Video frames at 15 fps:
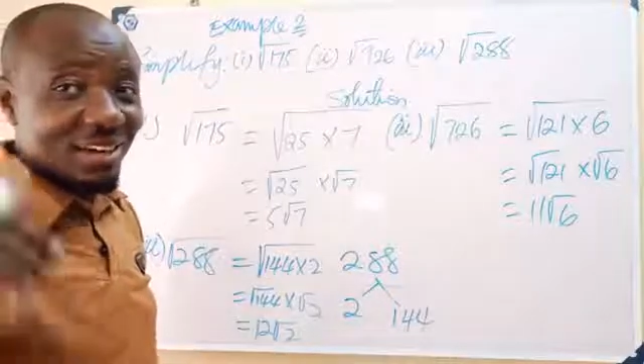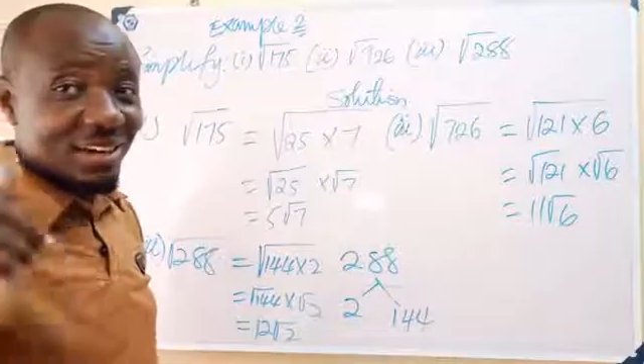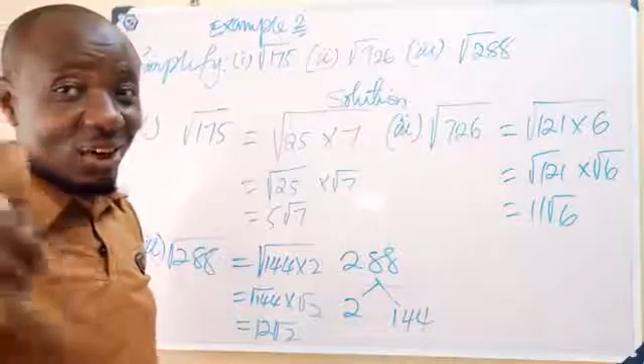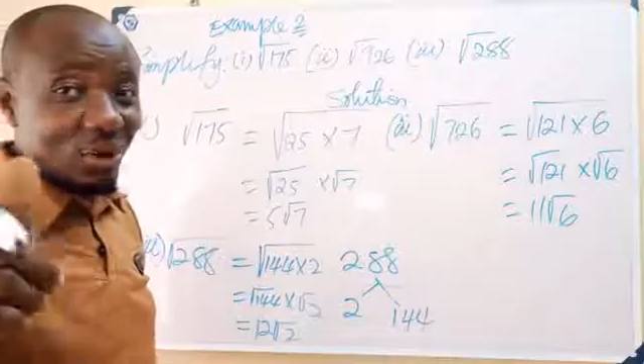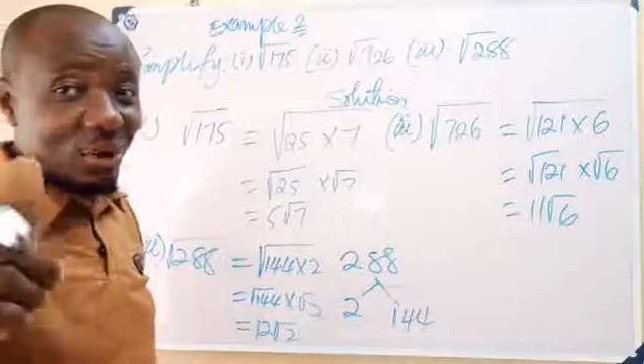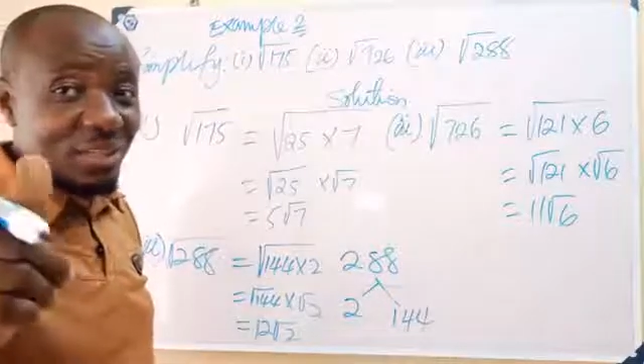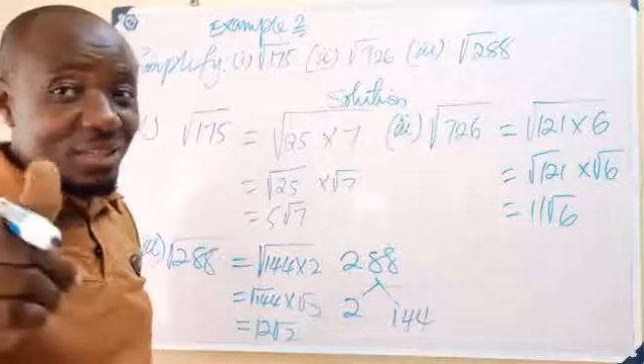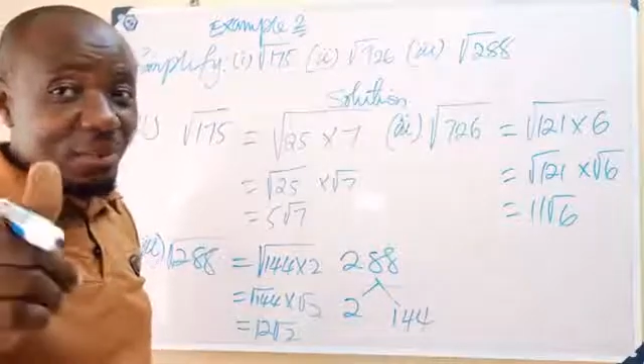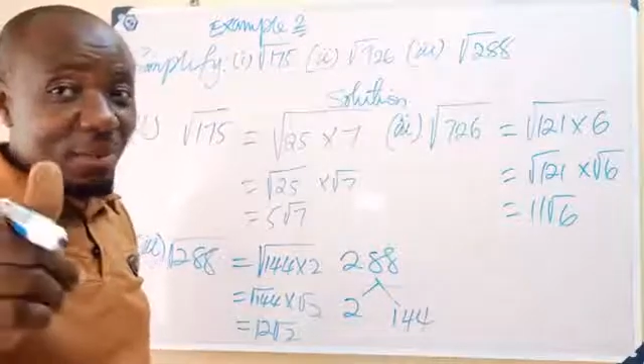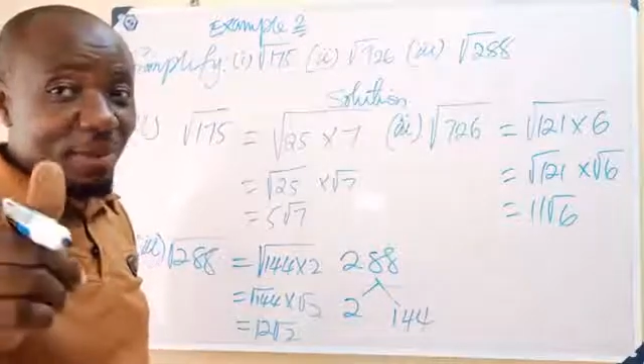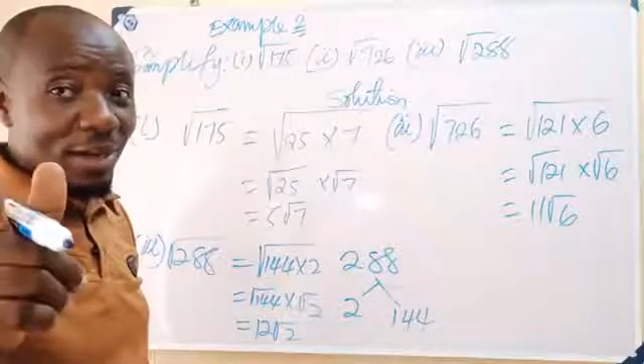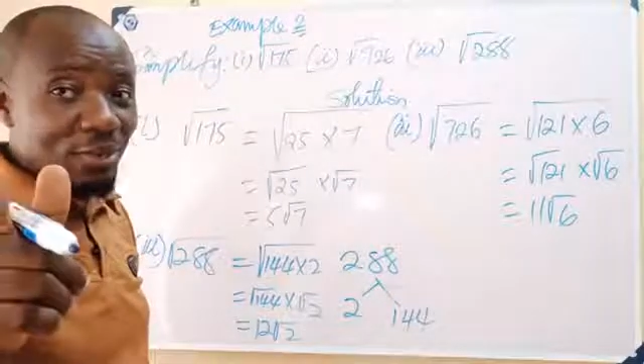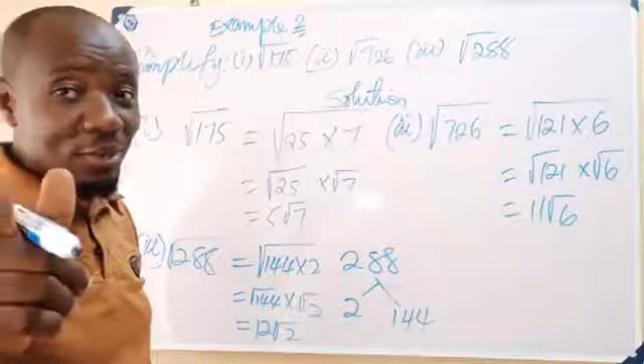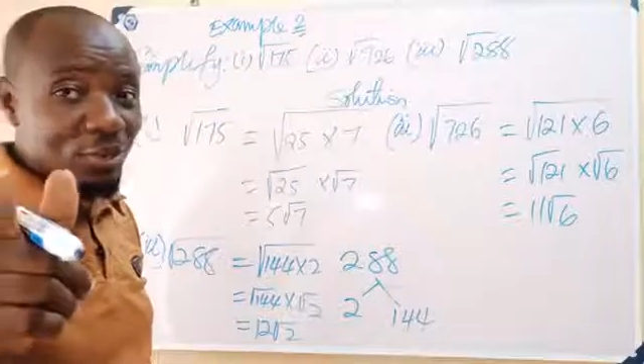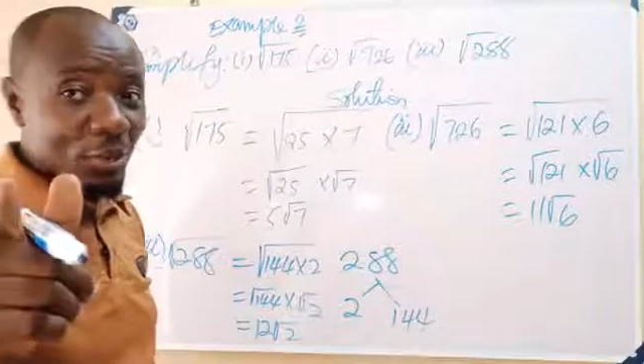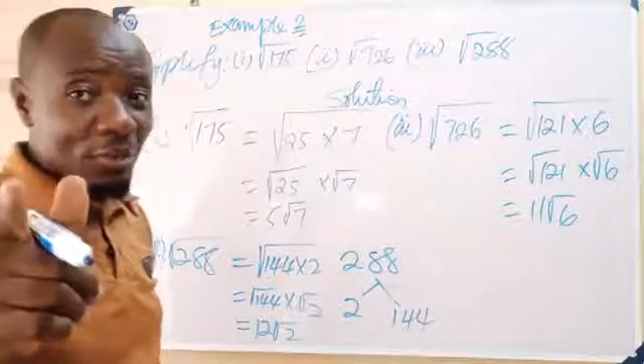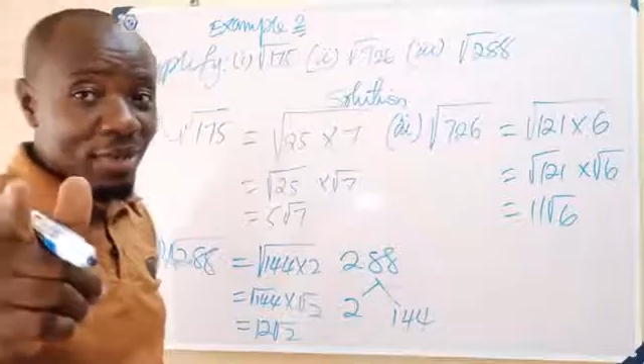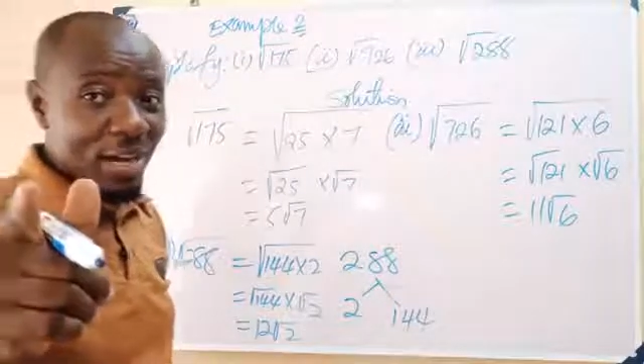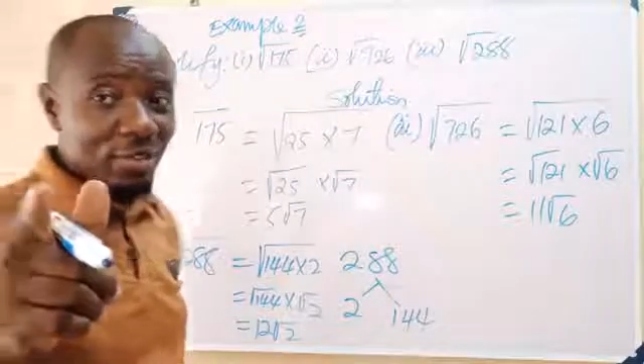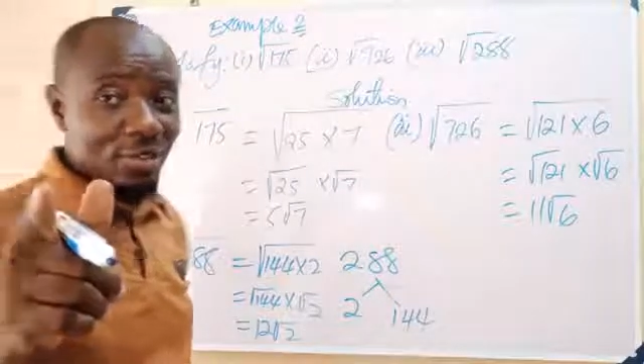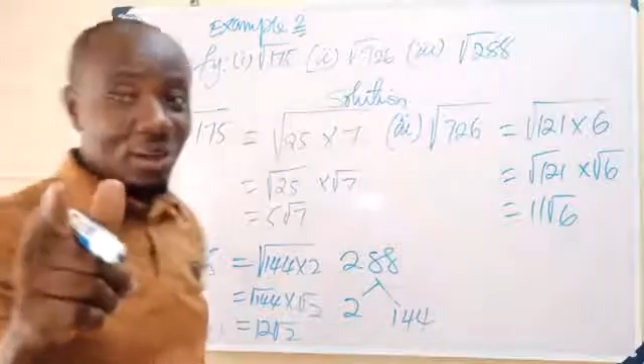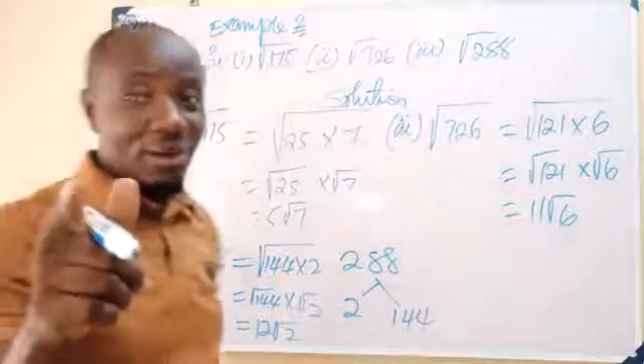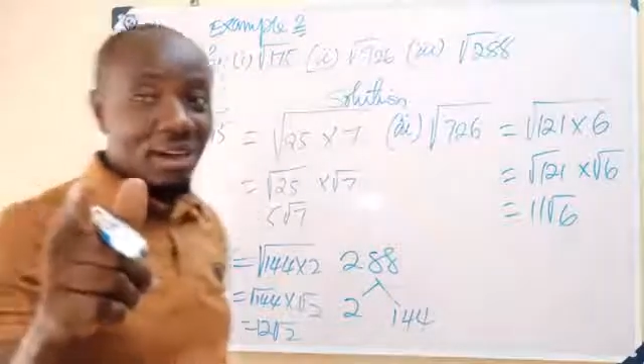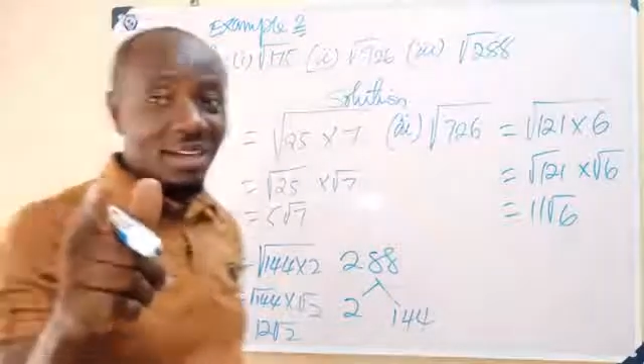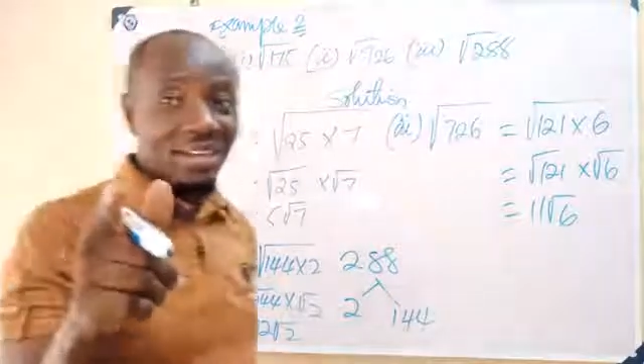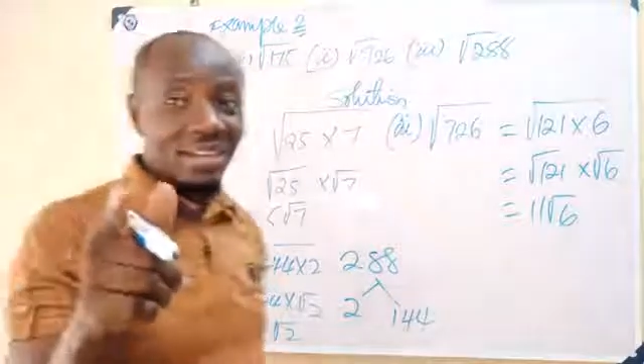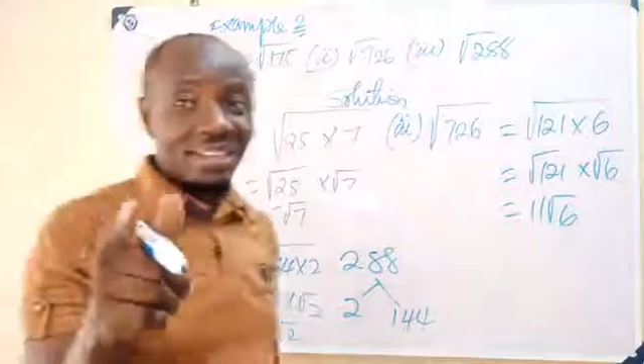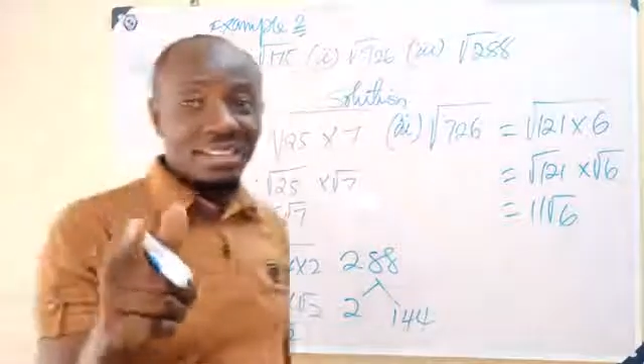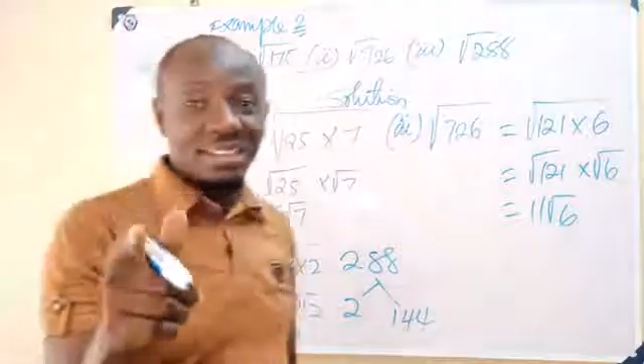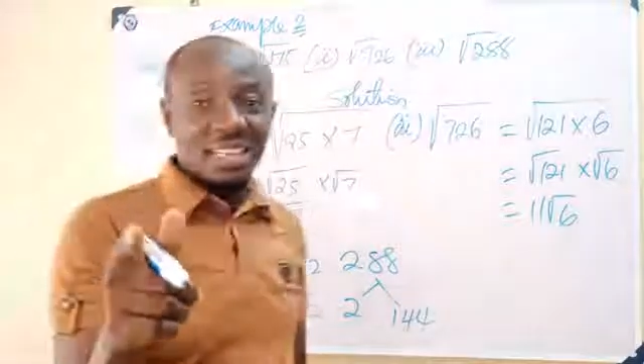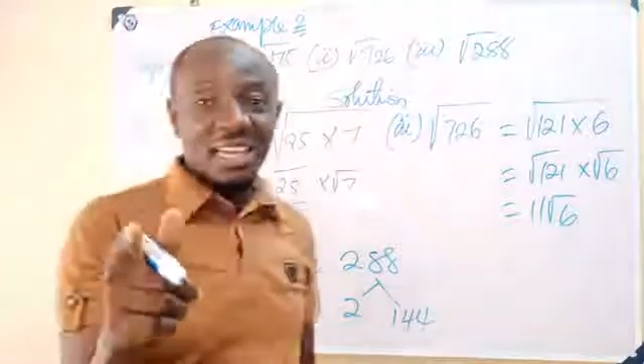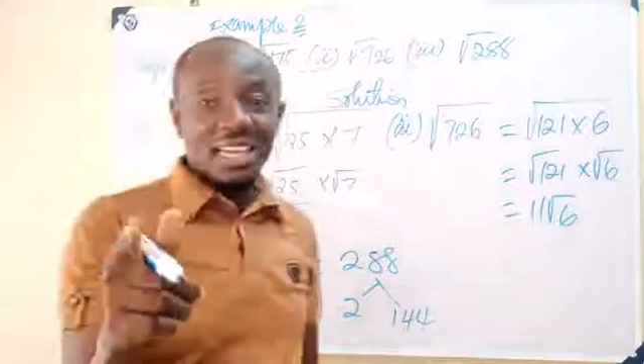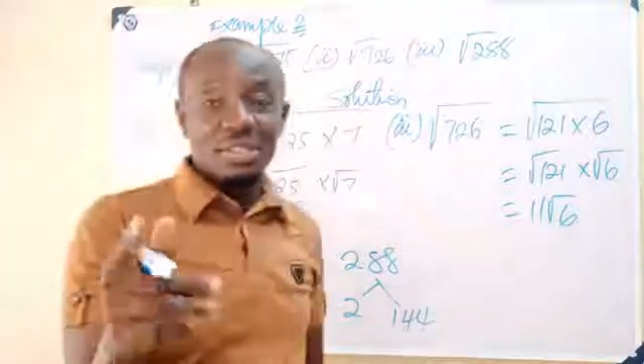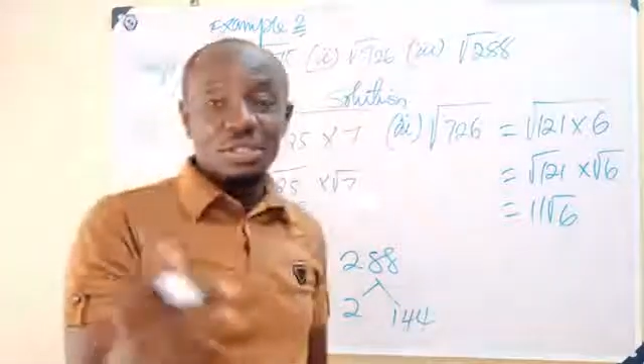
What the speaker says: Always remember to subscribe to our channel.